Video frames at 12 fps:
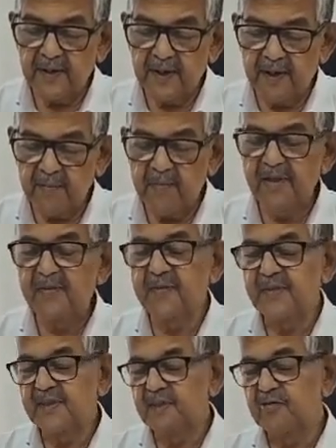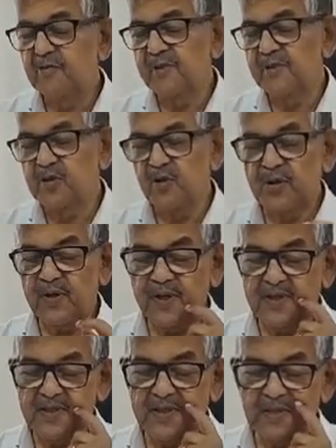I believe the Chief Minister
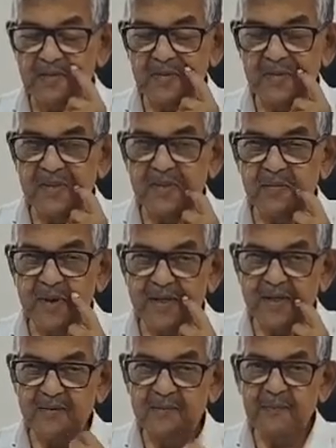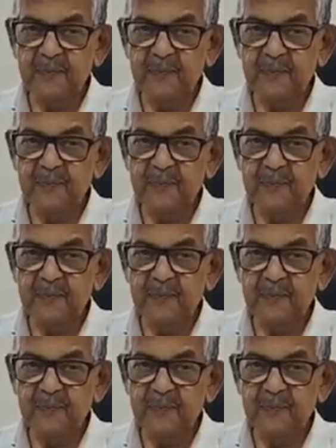has intervened in the matter